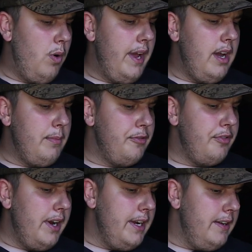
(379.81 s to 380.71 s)
wait, I'm
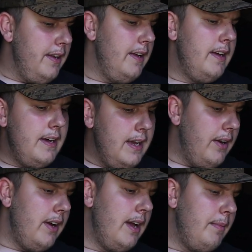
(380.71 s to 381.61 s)
afraid,
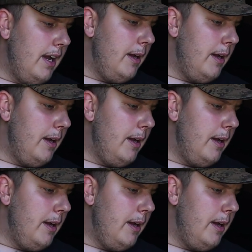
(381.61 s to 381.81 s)
and I am